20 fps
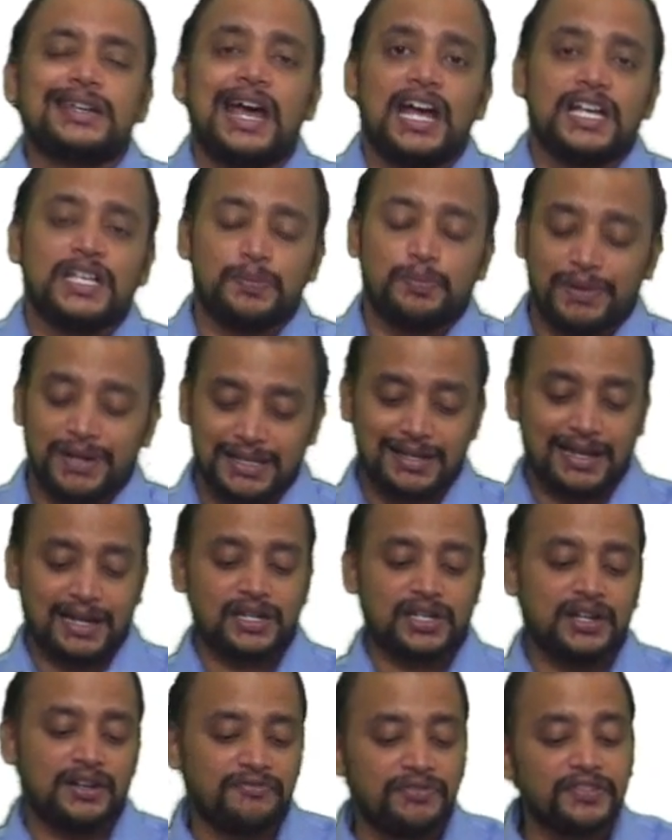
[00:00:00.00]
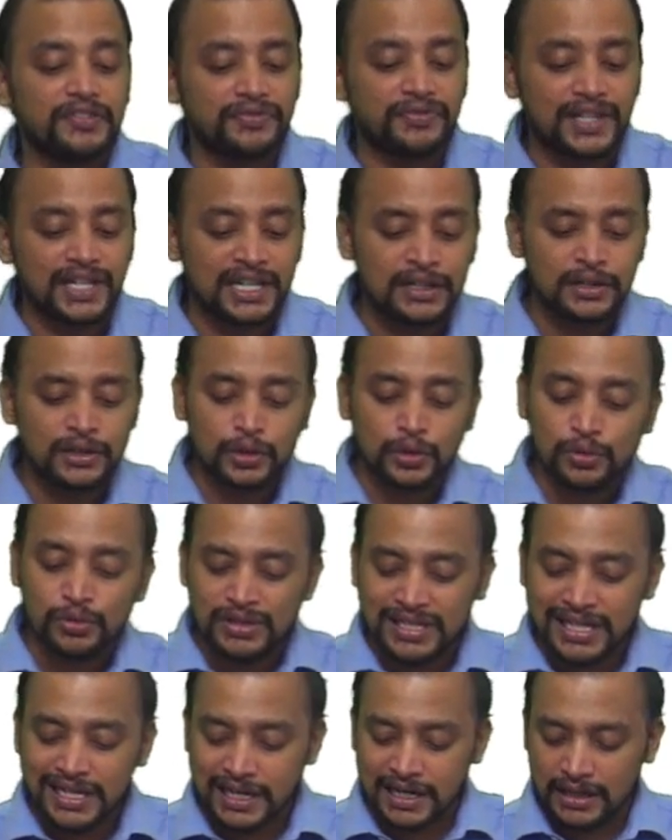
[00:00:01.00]
as per section 15
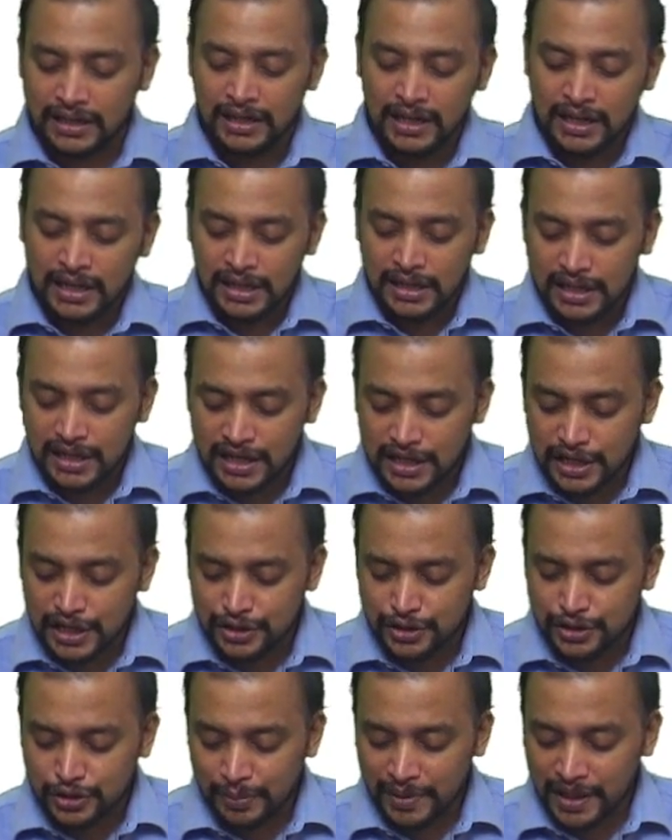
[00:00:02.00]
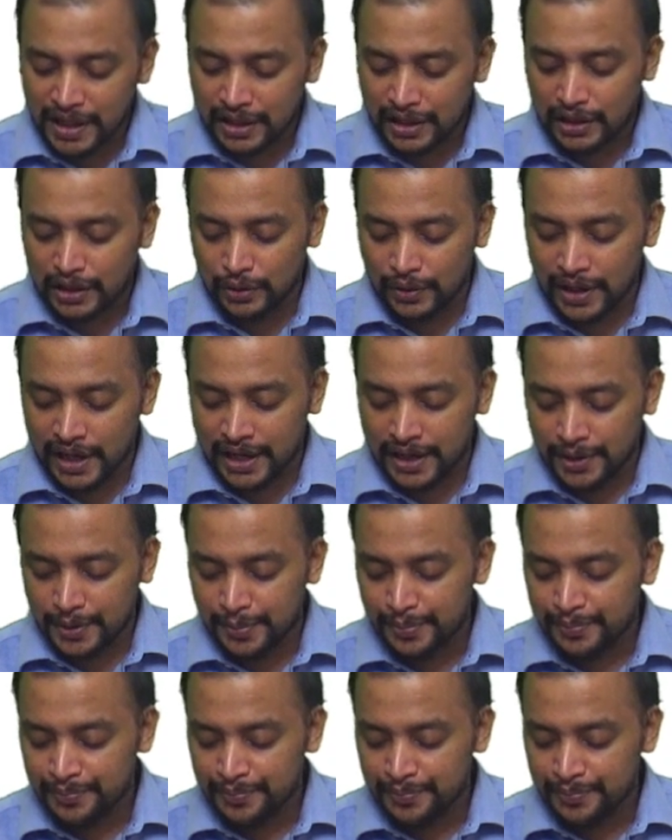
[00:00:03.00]
2C. It is to be included.